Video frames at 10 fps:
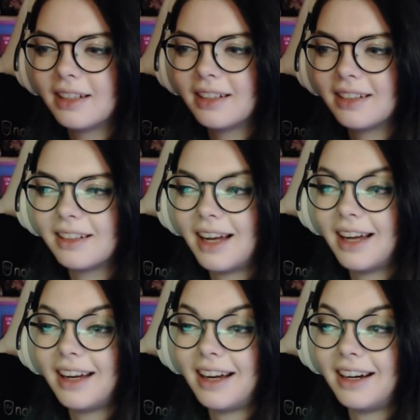
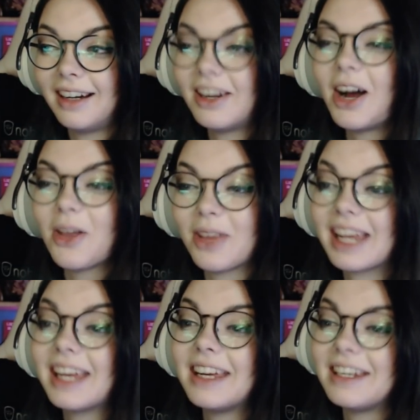Uh-huh. Oh, the
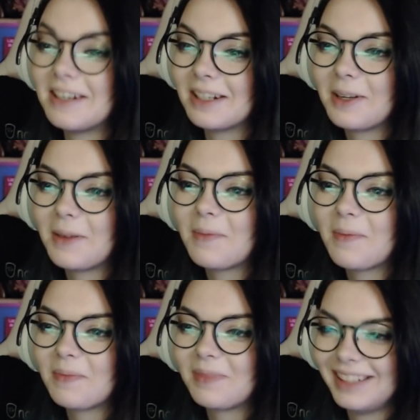kid.
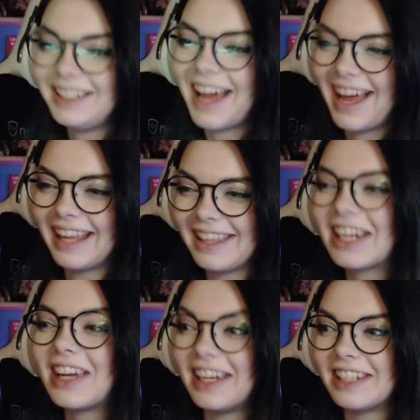Yeah, the kid.